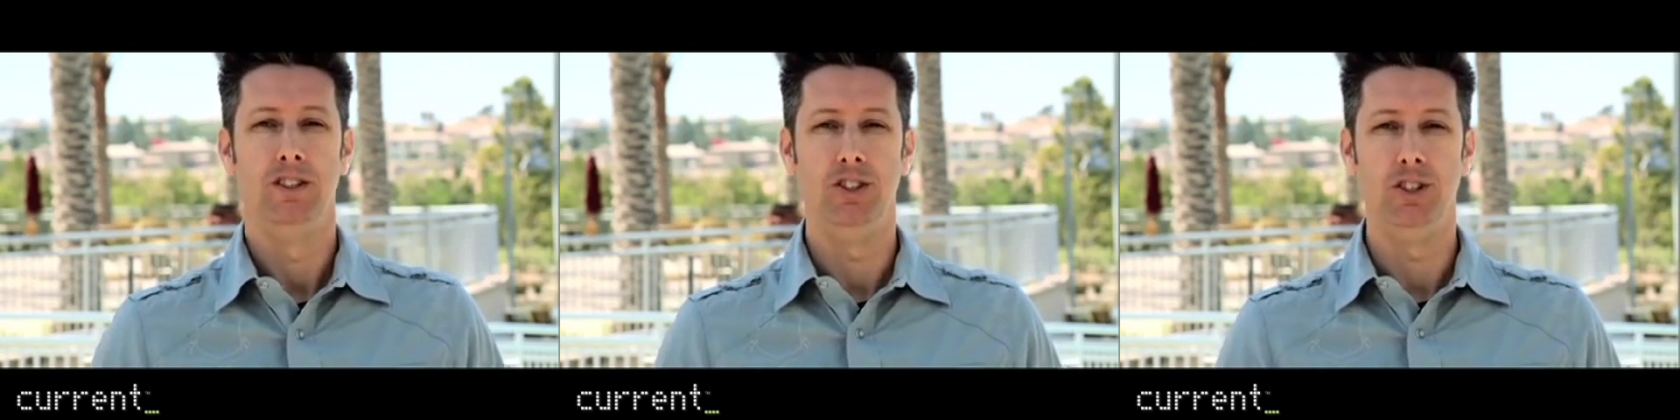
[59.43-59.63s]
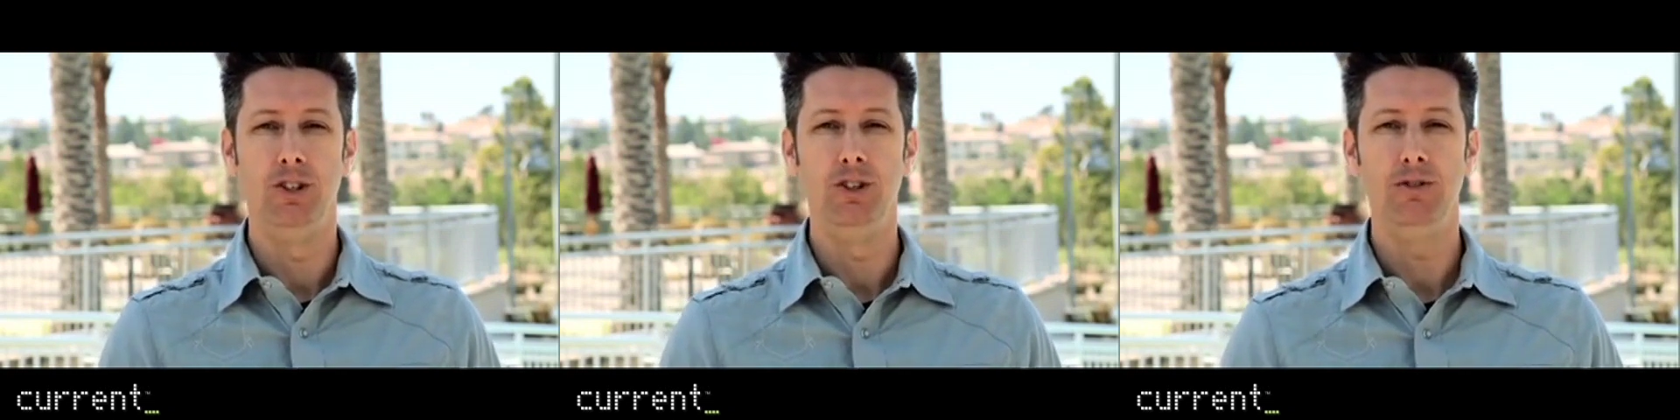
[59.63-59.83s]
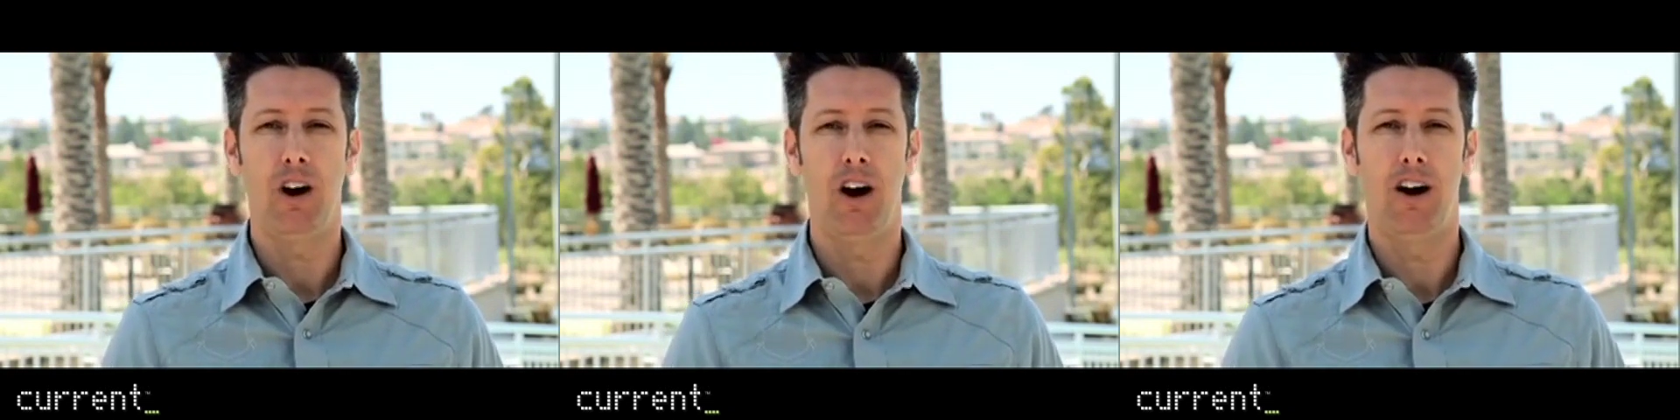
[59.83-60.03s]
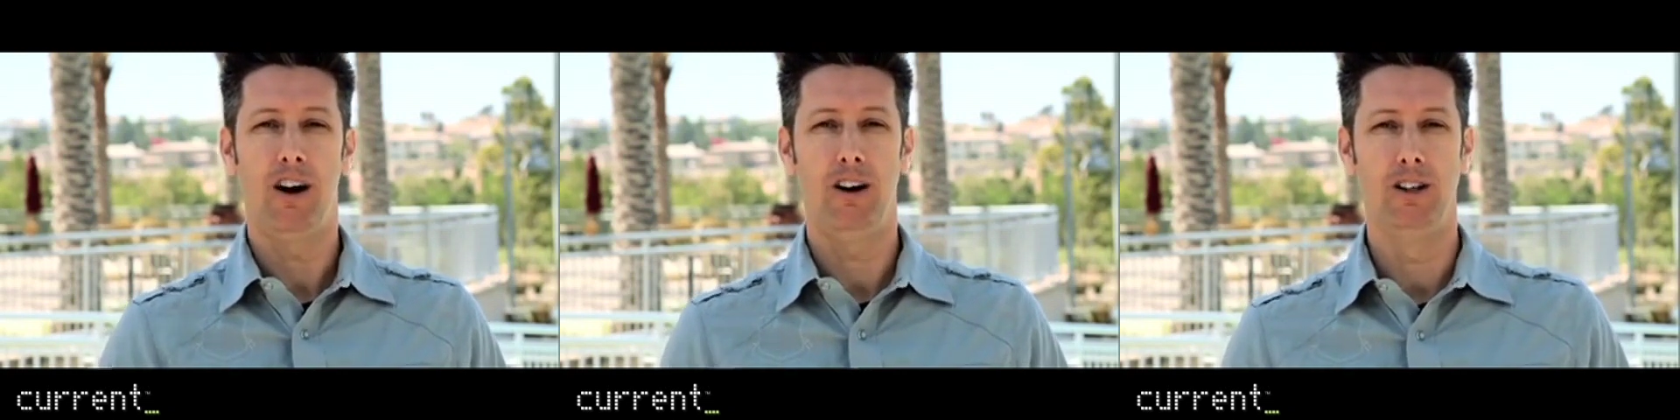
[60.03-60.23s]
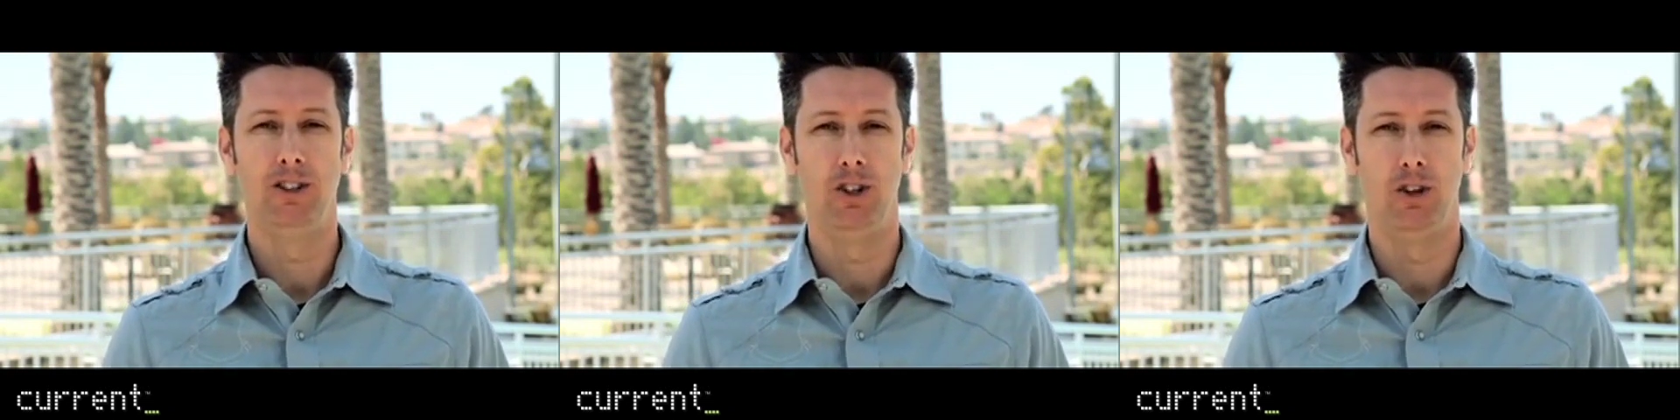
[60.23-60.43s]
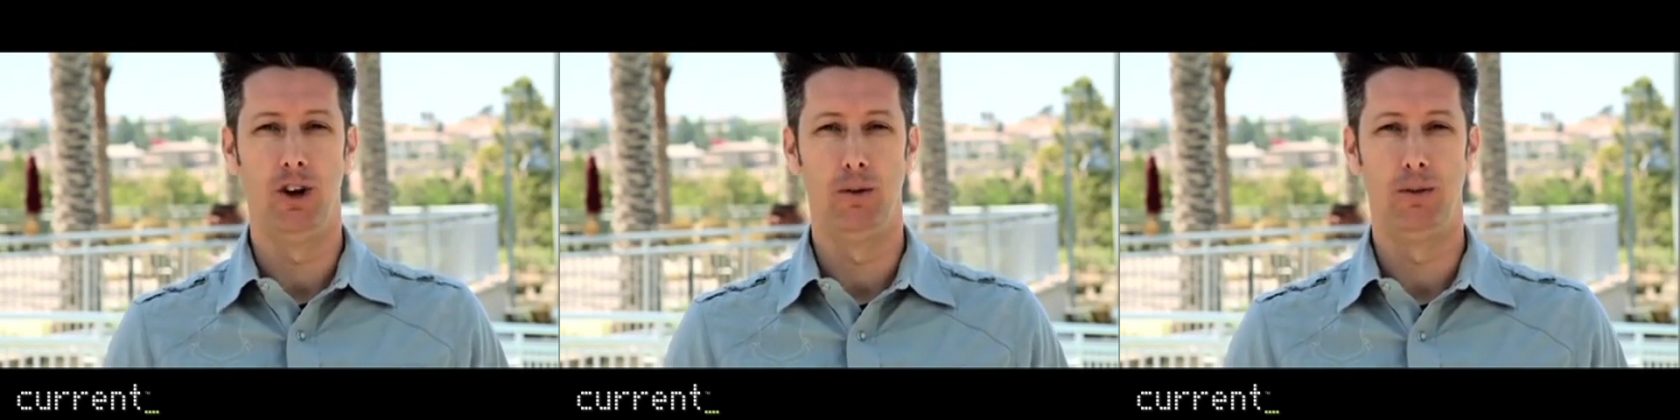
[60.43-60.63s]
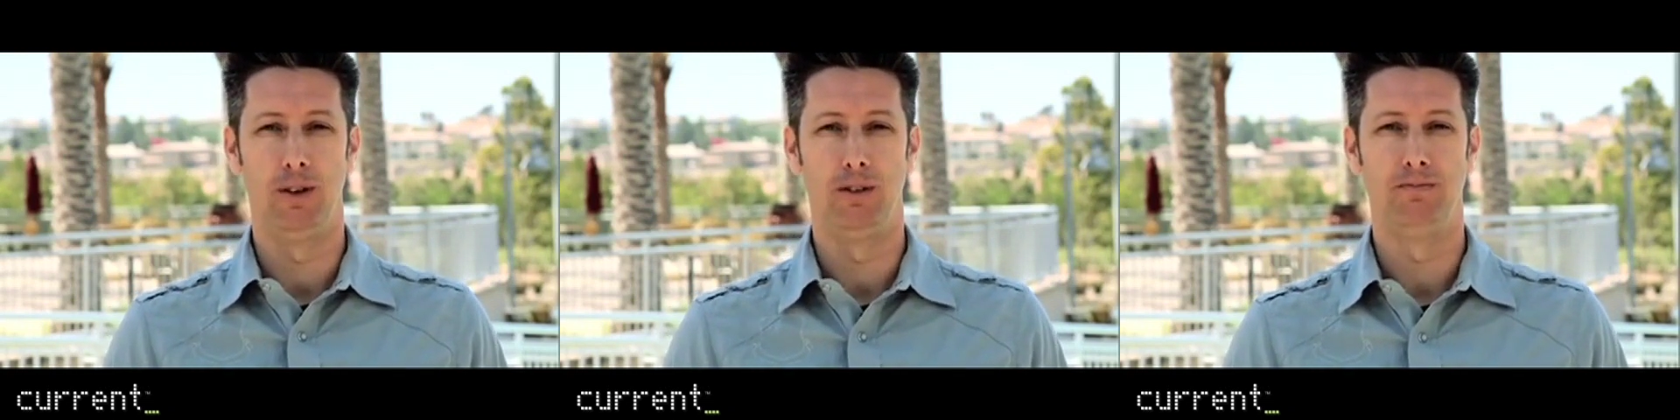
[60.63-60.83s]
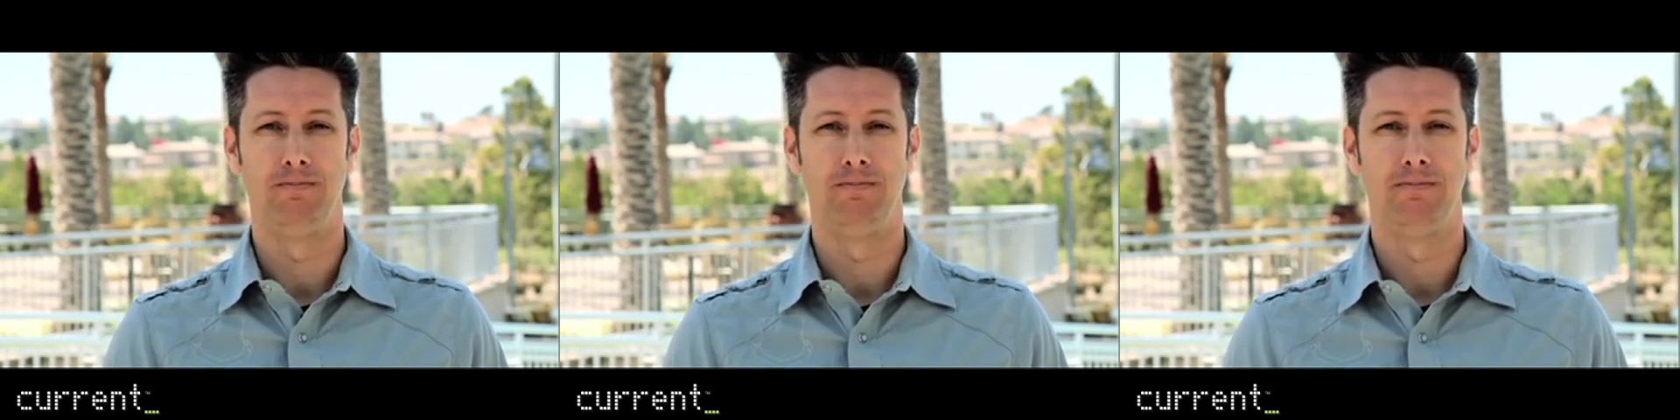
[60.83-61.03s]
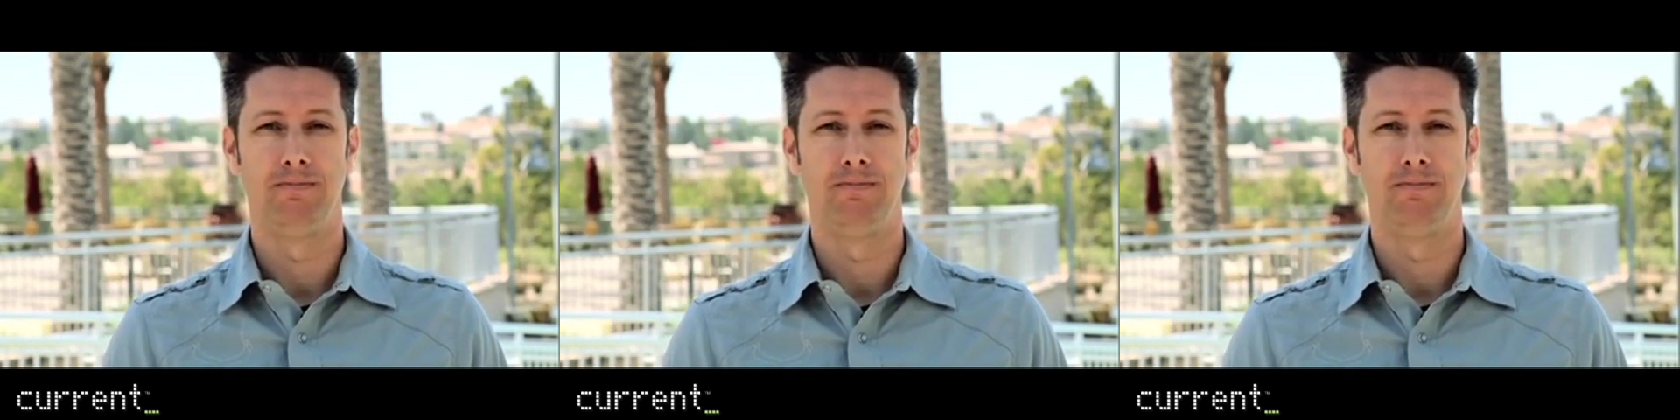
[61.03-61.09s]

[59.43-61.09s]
you are adorable.